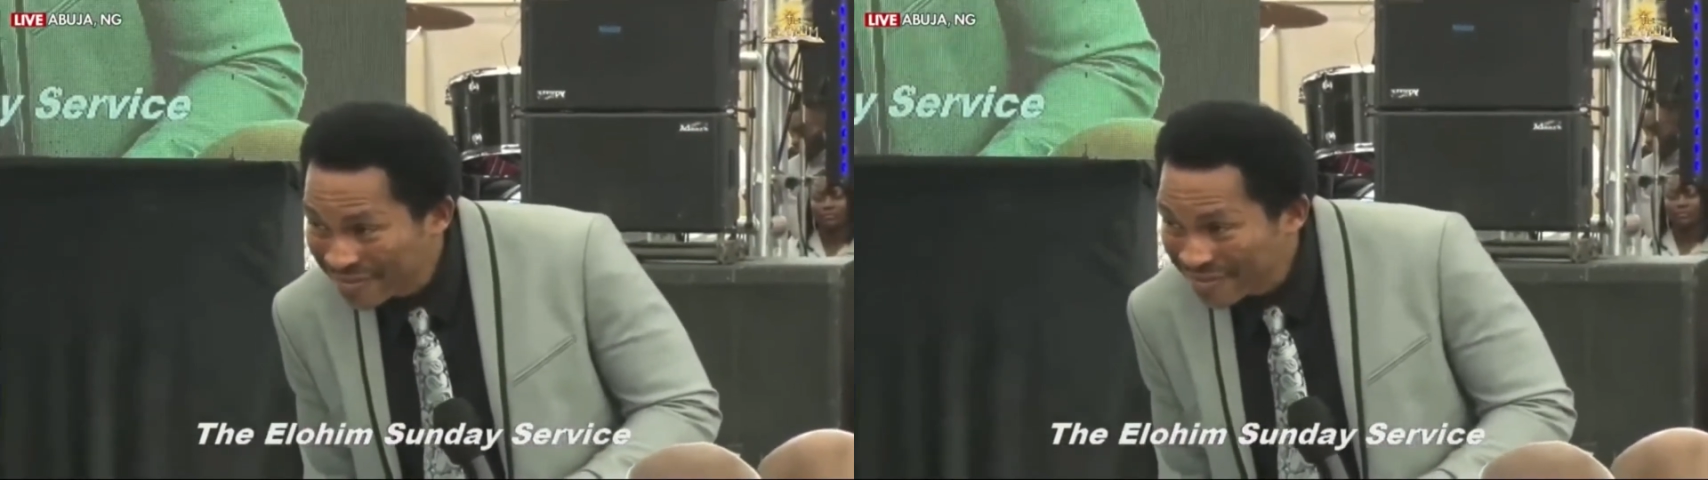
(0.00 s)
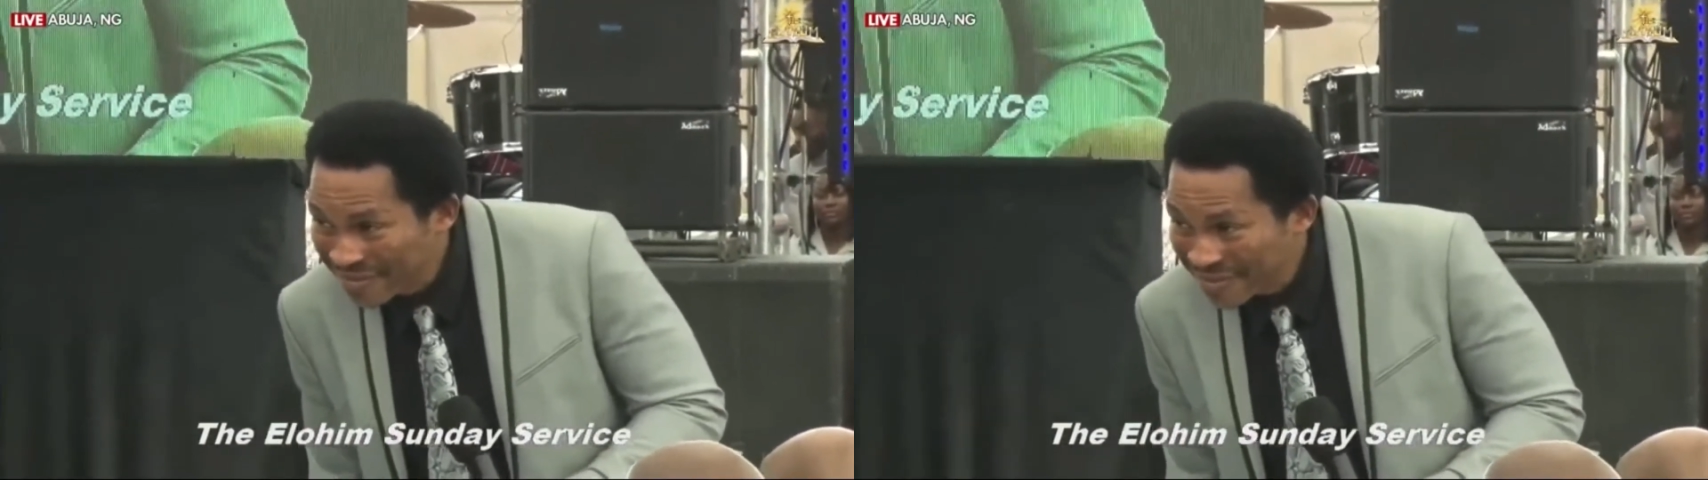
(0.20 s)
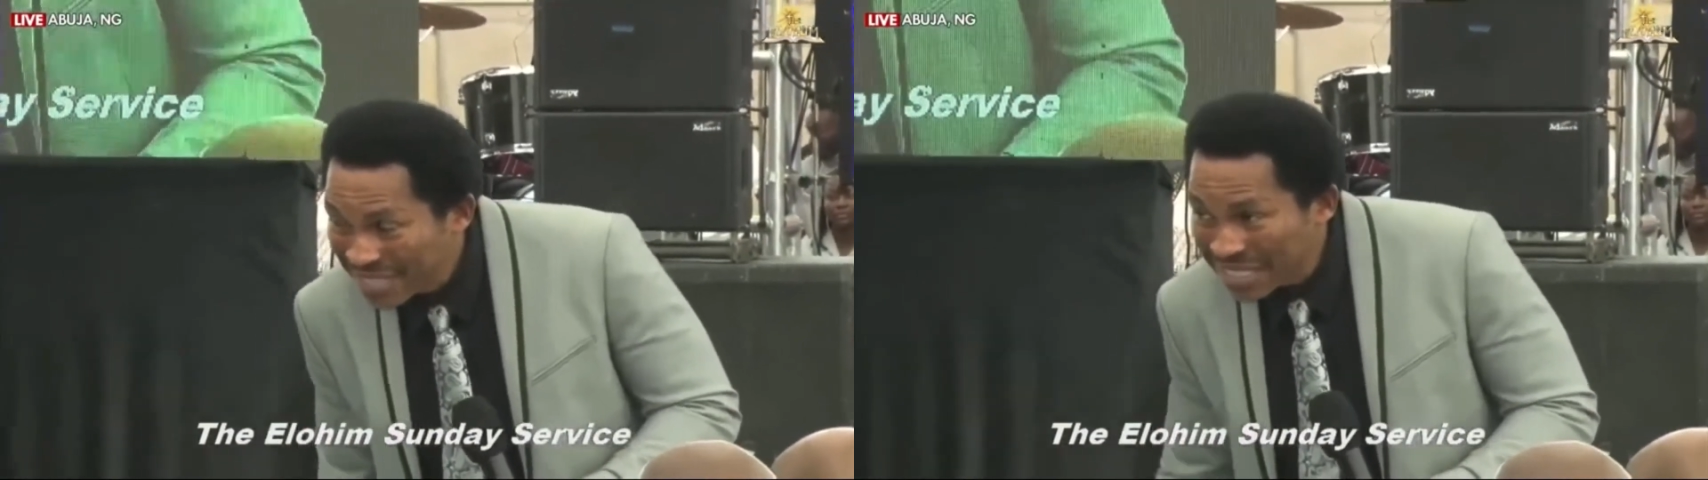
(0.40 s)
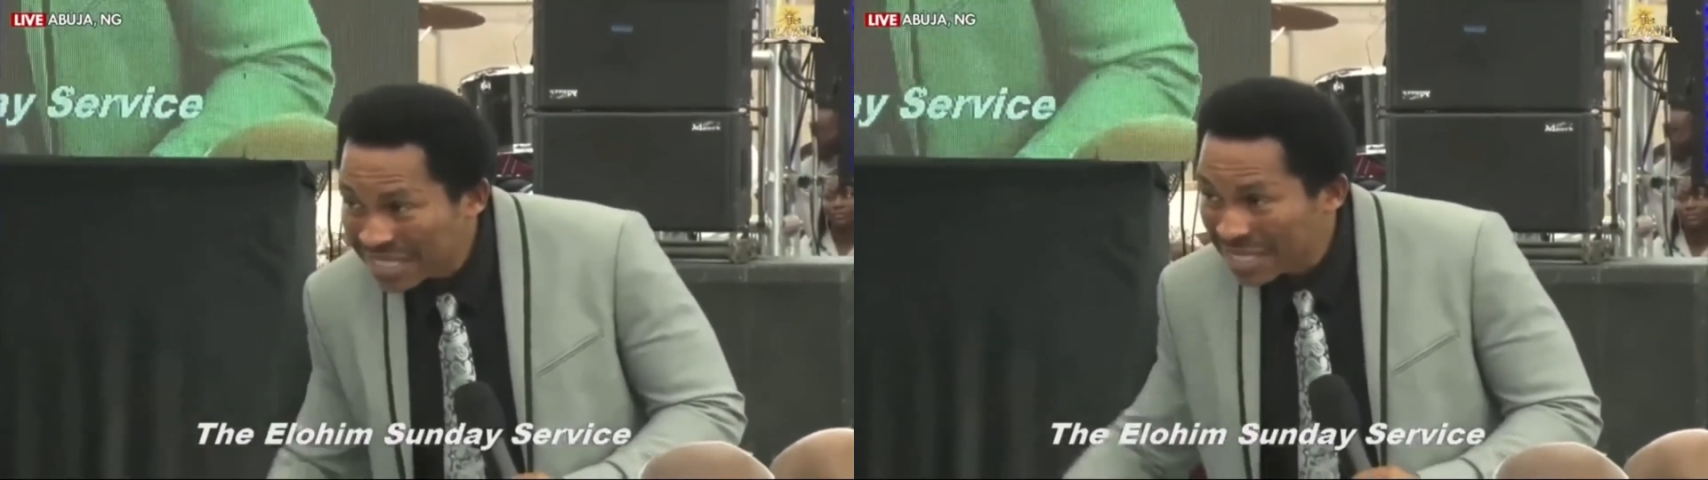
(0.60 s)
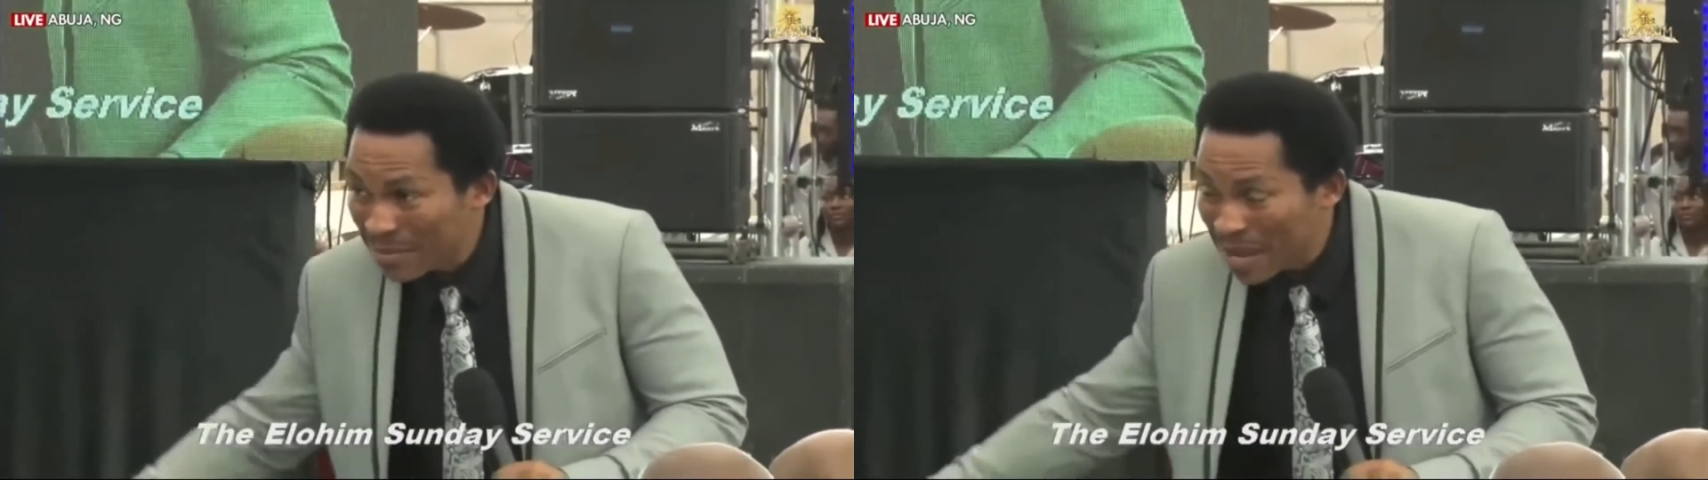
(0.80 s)
It is in the
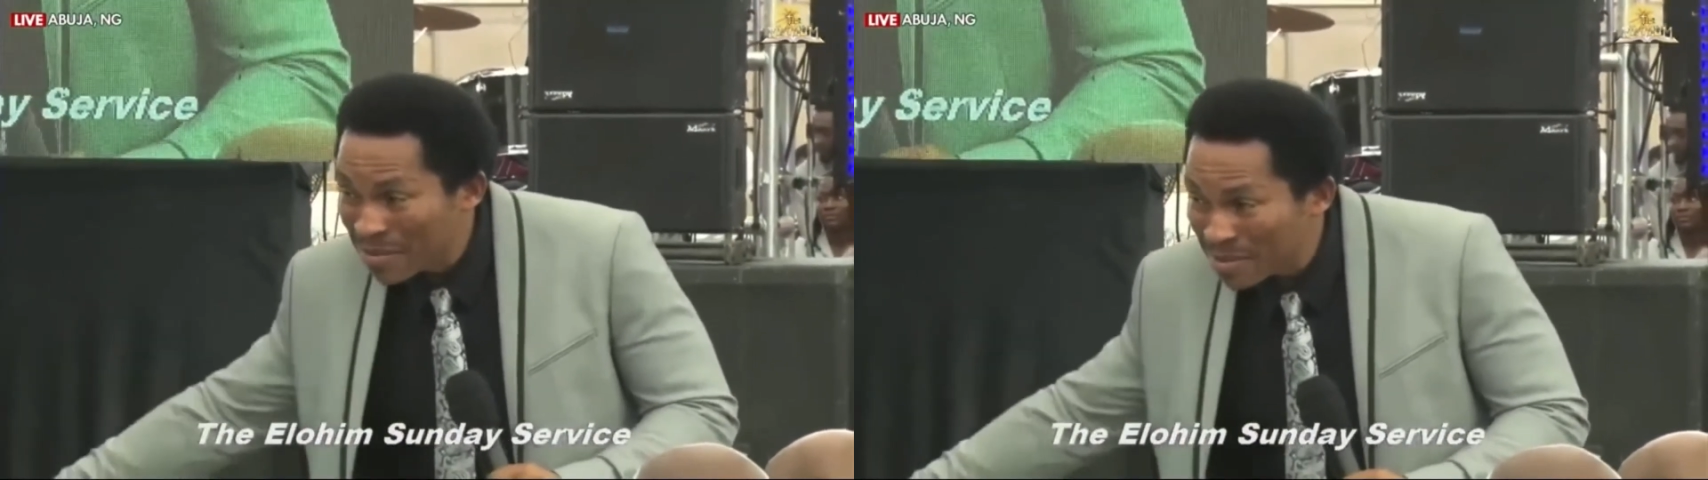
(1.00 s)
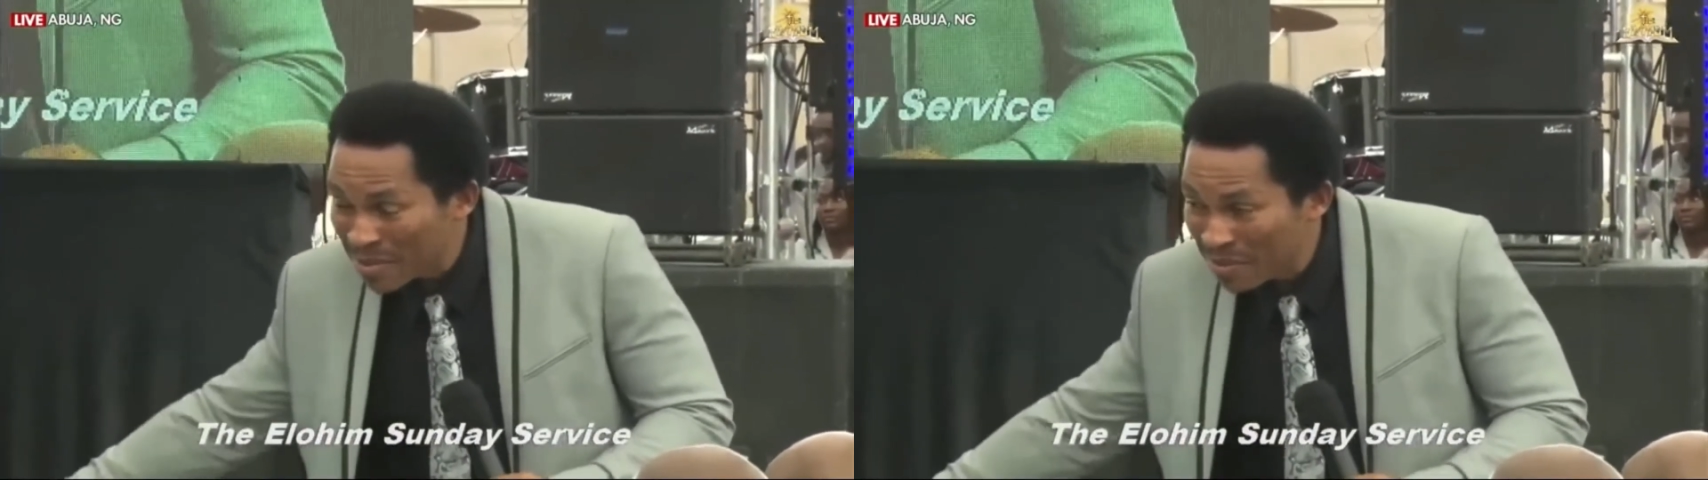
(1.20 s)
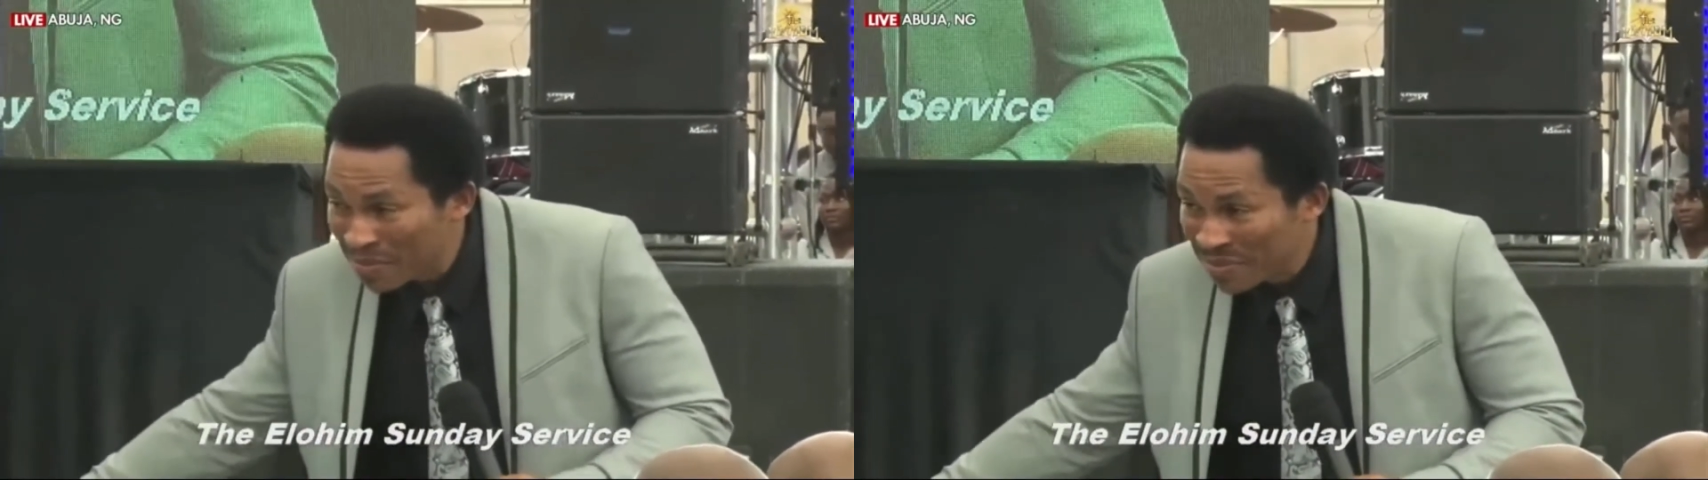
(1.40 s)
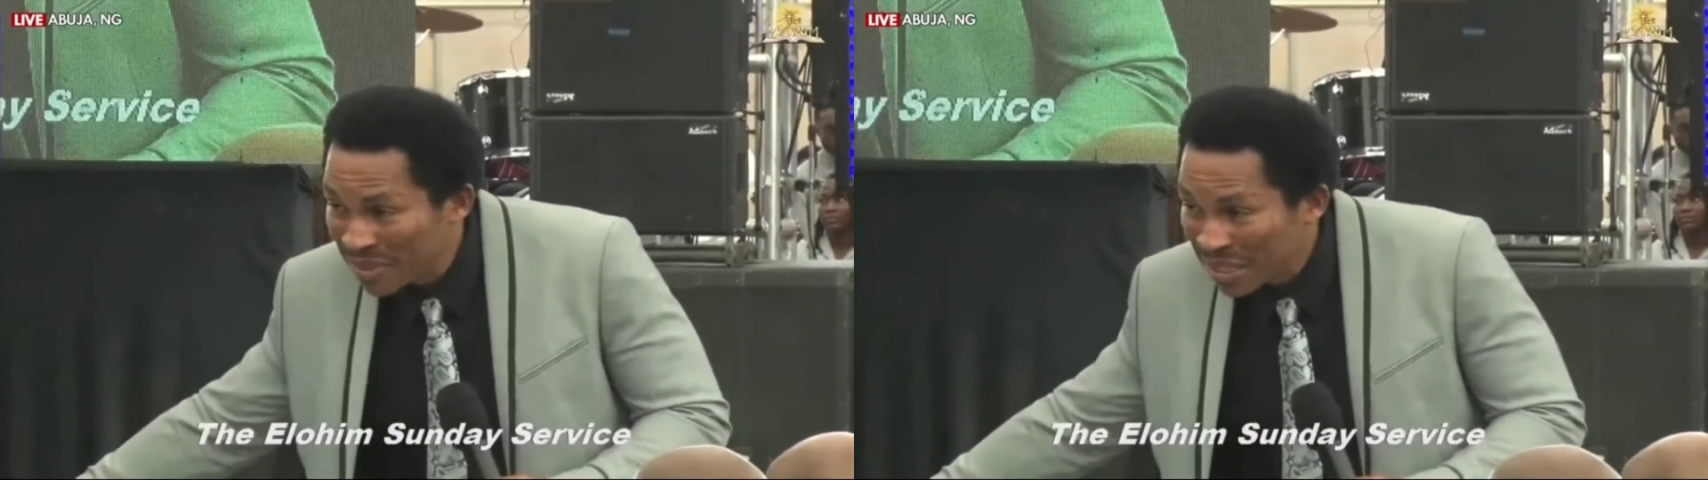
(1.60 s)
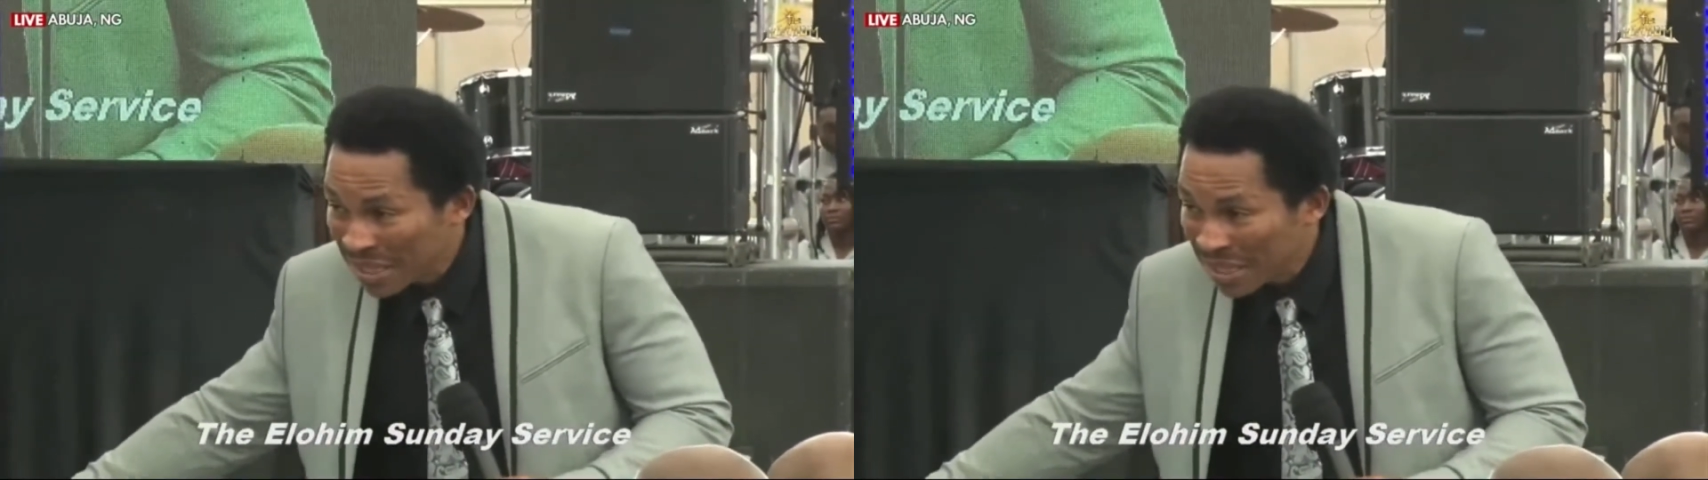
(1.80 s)
Bible. The